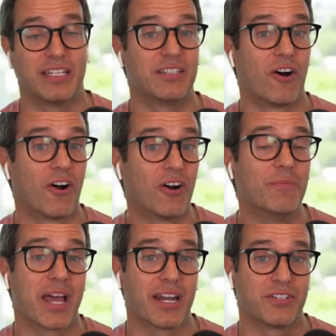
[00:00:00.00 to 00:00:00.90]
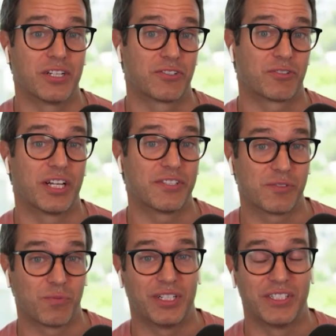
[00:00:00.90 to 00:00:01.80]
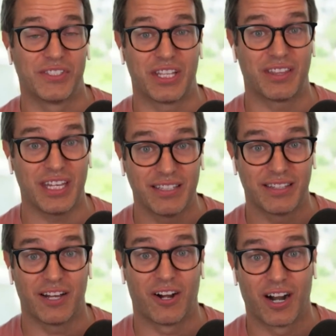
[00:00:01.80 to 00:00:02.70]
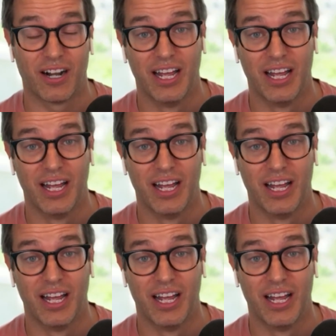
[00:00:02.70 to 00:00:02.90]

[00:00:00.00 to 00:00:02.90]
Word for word: aren't managing stress as well as they think they are,